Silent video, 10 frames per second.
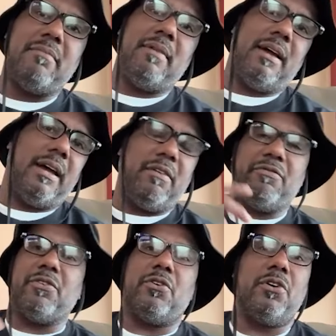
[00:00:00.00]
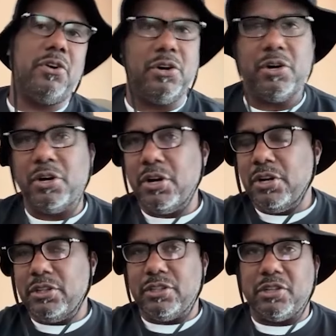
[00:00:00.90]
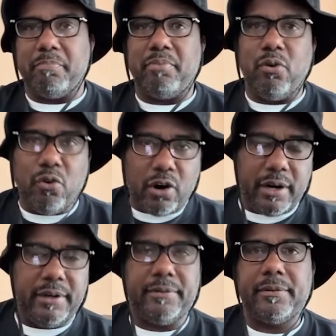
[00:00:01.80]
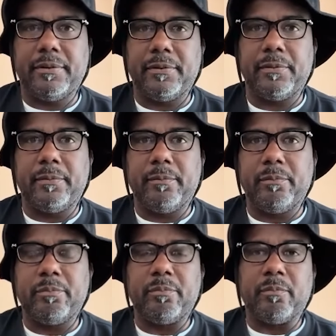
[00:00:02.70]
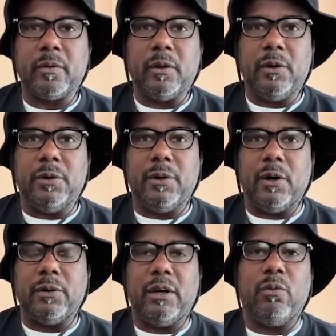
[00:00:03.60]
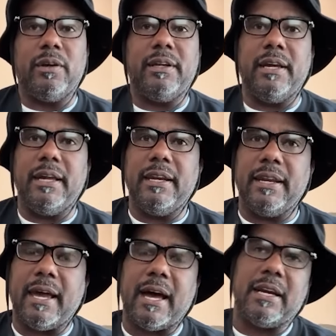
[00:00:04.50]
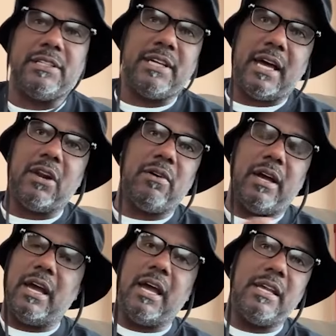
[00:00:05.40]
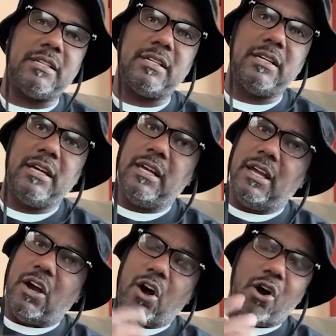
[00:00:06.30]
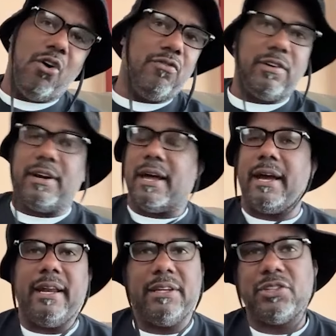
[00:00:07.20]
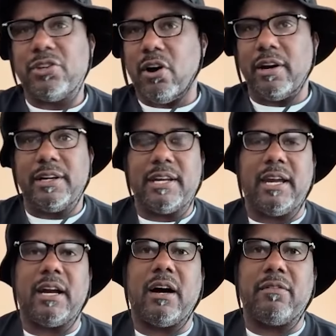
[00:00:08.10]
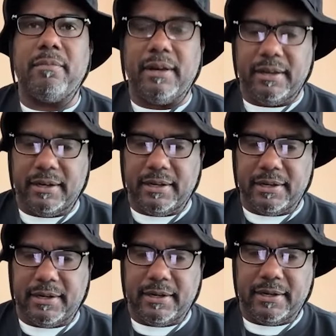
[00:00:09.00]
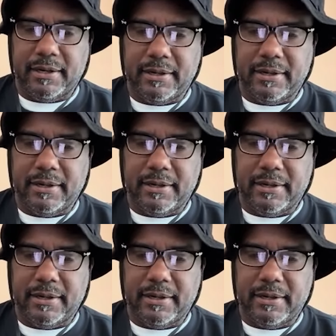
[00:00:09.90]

man, for the support, you know, that we getting and how the channel has overnight starting to take off, man. And uh,